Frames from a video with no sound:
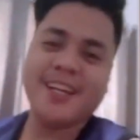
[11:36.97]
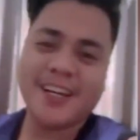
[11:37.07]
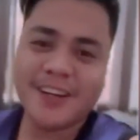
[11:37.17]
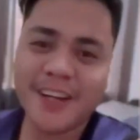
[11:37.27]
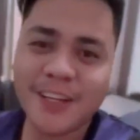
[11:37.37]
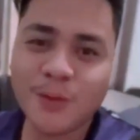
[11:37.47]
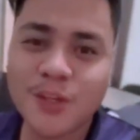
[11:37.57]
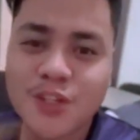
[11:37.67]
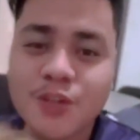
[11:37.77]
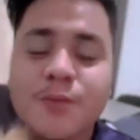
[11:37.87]
Alright,
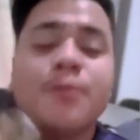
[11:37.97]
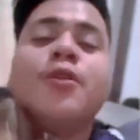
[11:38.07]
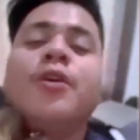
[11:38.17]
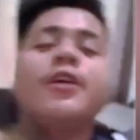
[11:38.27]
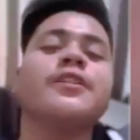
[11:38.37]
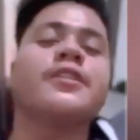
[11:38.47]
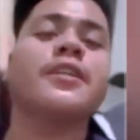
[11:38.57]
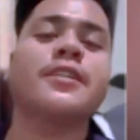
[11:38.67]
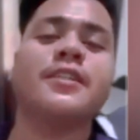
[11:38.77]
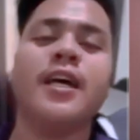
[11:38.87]
wish you more
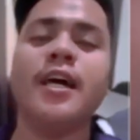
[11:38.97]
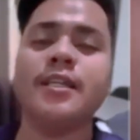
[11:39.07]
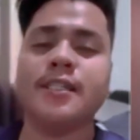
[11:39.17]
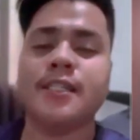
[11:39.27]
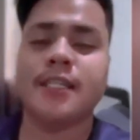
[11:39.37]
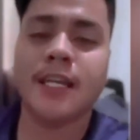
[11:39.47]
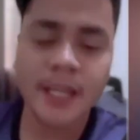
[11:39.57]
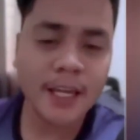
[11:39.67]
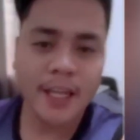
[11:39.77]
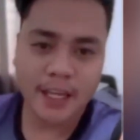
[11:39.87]
success!
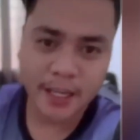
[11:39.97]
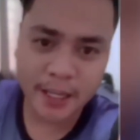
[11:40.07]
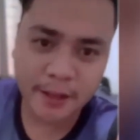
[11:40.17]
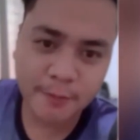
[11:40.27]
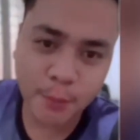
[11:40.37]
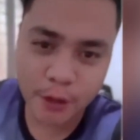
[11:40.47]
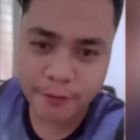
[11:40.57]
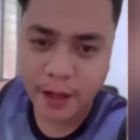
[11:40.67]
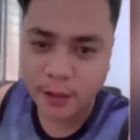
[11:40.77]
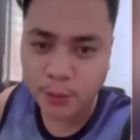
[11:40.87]
And more
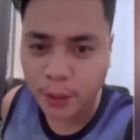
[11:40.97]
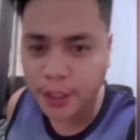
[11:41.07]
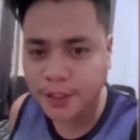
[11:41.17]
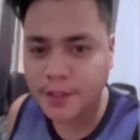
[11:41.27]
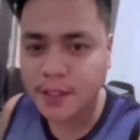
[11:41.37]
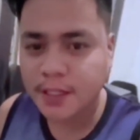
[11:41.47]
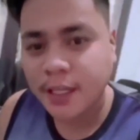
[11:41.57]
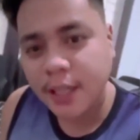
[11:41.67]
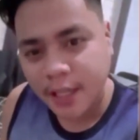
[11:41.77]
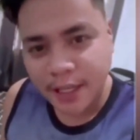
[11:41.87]
followers
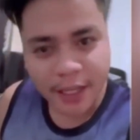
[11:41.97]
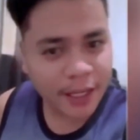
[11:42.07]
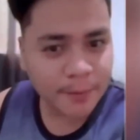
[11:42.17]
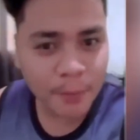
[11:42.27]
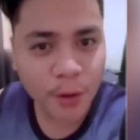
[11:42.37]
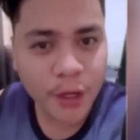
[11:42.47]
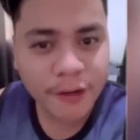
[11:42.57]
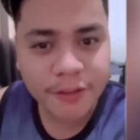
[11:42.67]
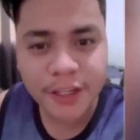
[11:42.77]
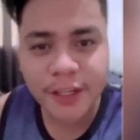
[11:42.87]
and
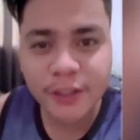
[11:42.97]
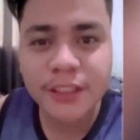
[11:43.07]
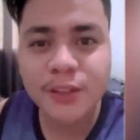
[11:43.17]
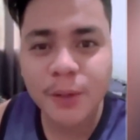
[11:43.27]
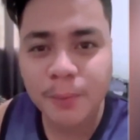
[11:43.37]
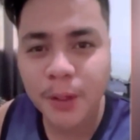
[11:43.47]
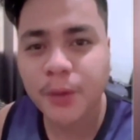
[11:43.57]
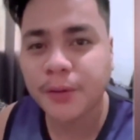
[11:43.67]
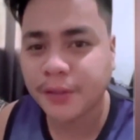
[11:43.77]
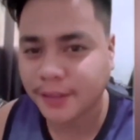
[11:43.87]
more videos to
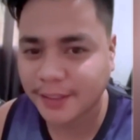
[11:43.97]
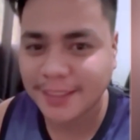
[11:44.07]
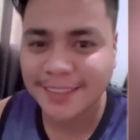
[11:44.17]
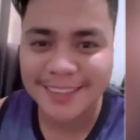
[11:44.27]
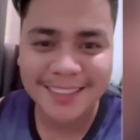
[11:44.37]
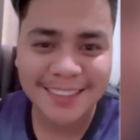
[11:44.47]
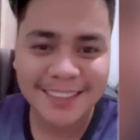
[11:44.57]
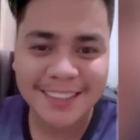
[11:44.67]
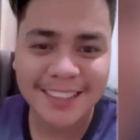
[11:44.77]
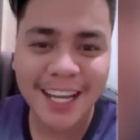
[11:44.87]
upload.
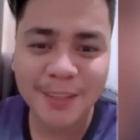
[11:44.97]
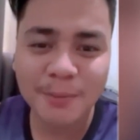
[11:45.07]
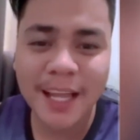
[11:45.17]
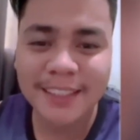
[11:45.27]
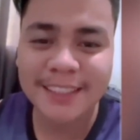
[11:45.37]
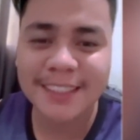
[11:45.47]
God bless.